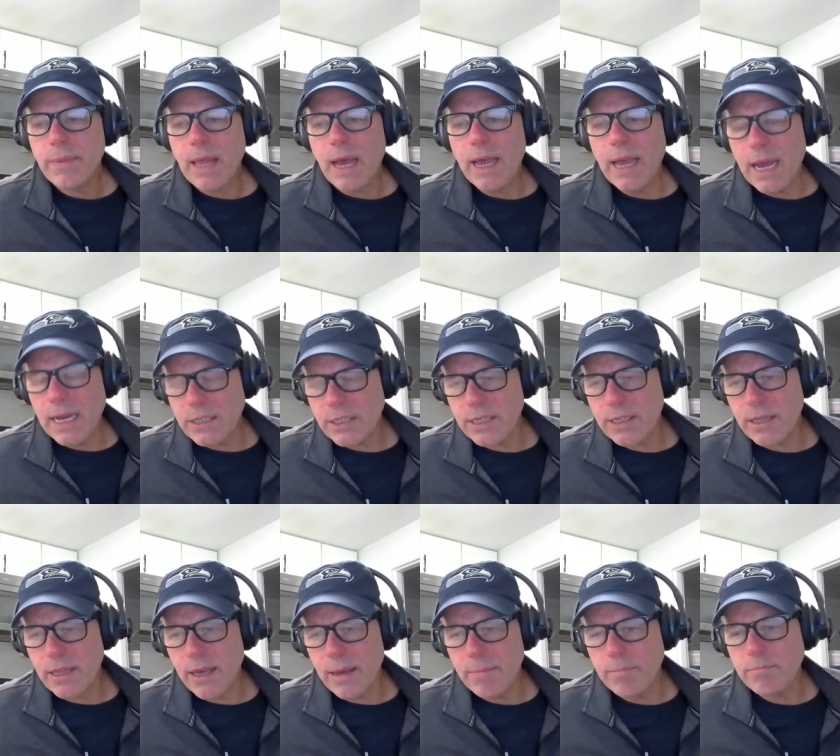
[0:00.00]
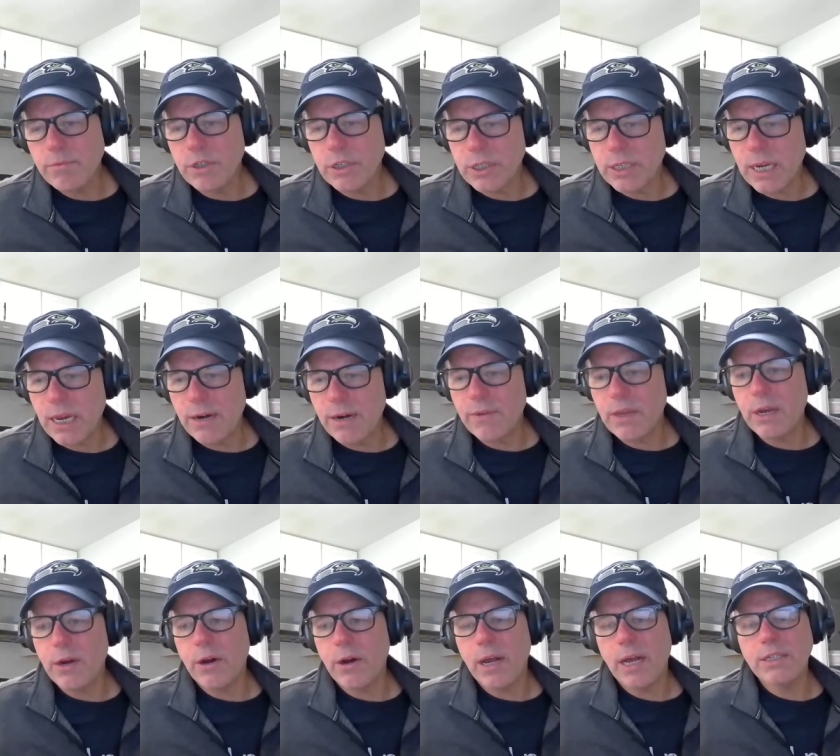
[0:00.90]
I asked them, just out of
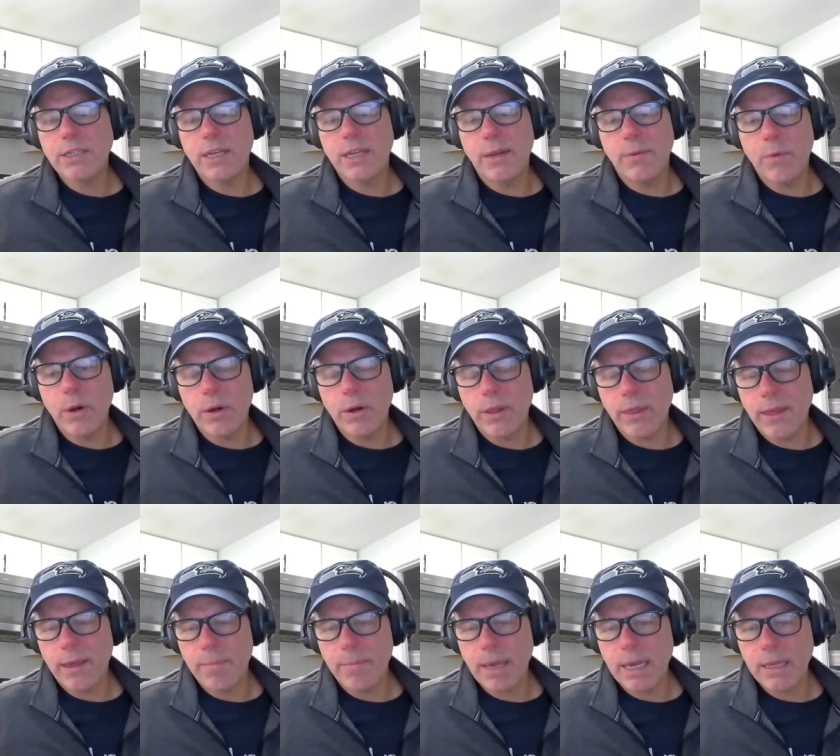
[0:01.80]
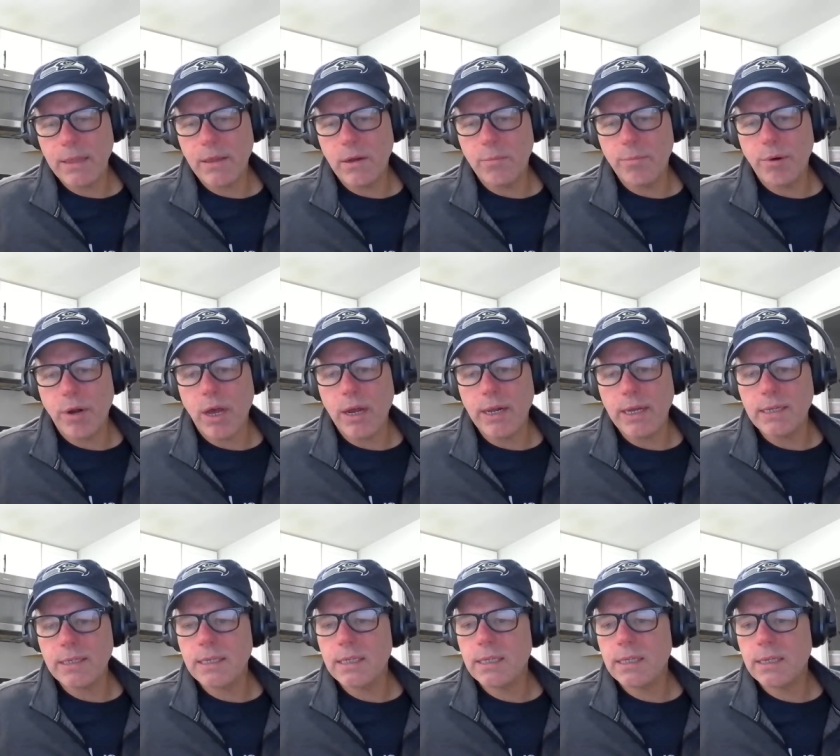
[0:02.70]
curiosity, where do they make their
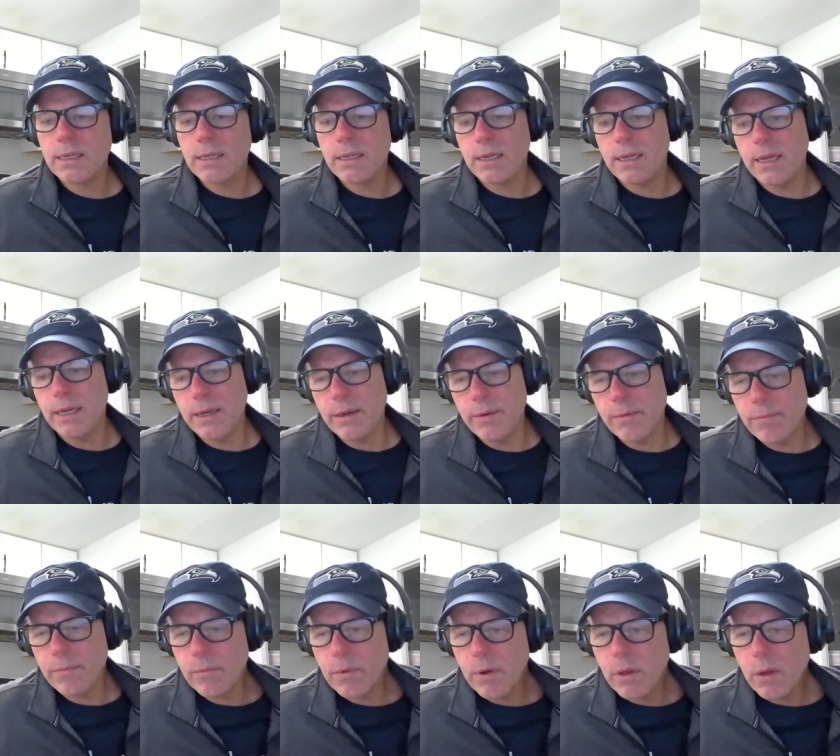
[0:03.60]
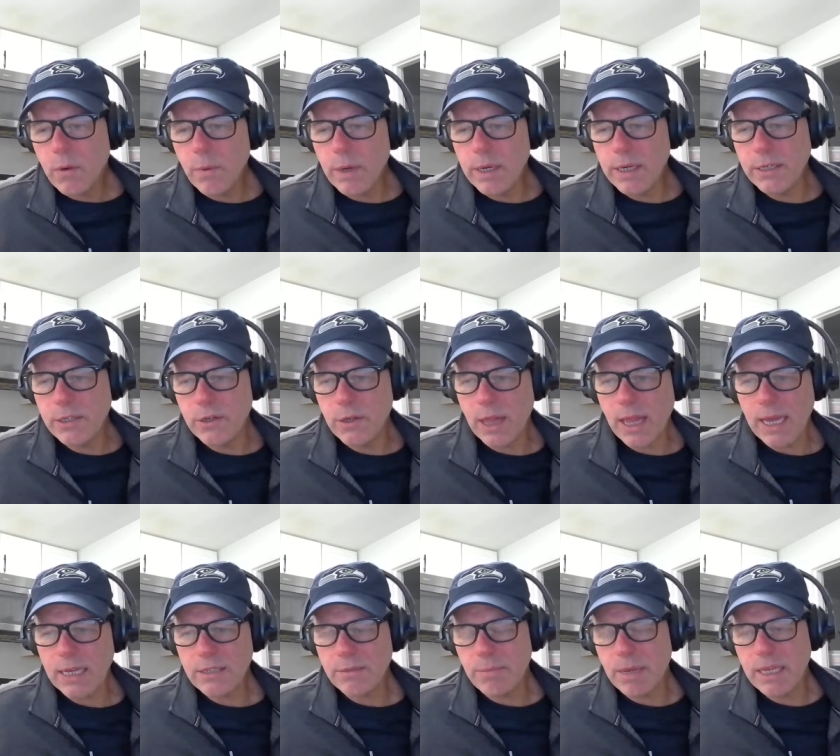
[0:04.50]
product? And when did you
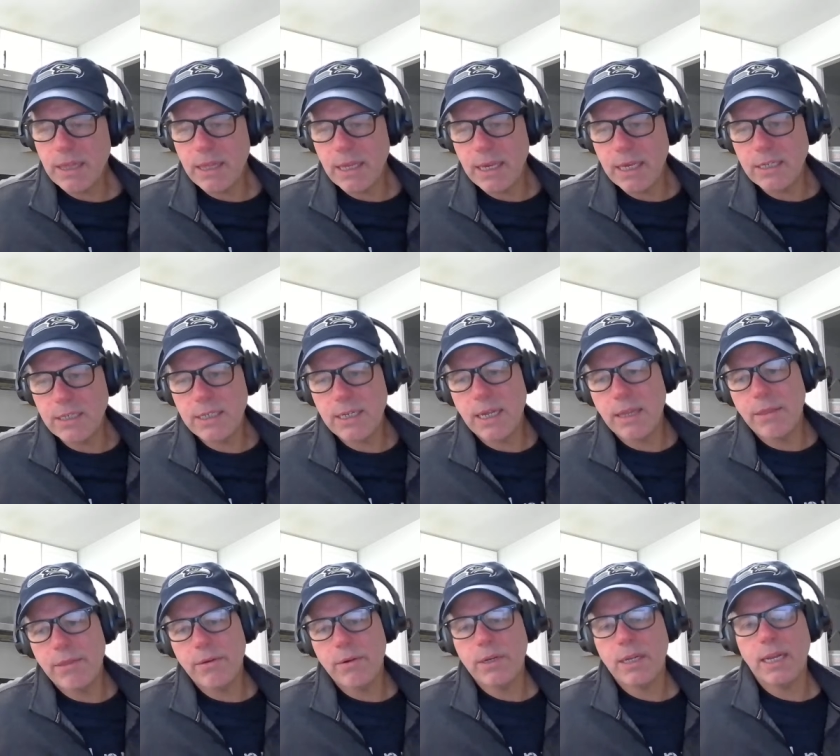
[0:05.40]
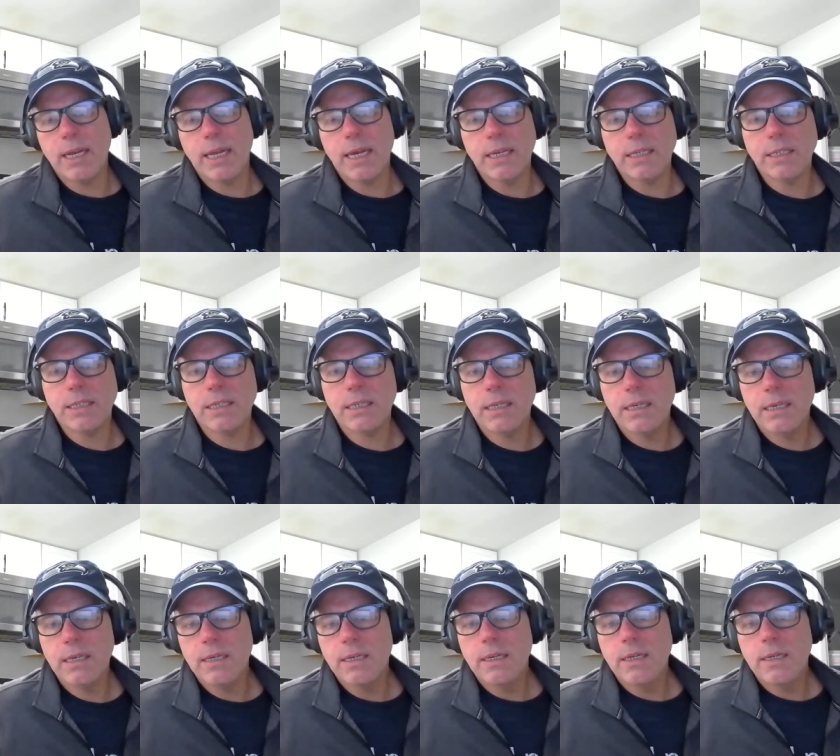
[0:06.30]
last make the H1013S?
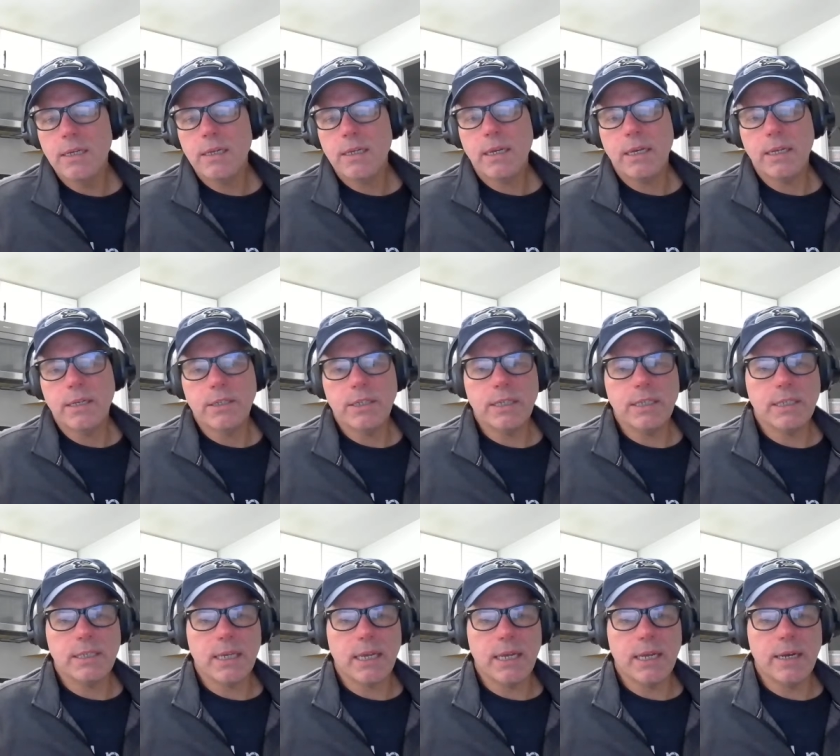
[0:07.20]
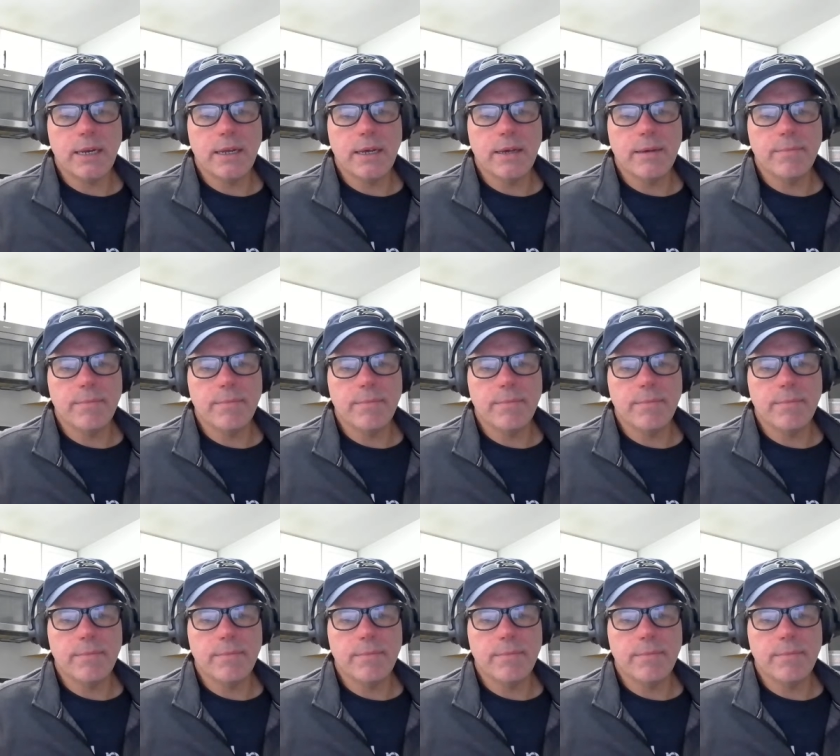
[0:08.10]
And she said,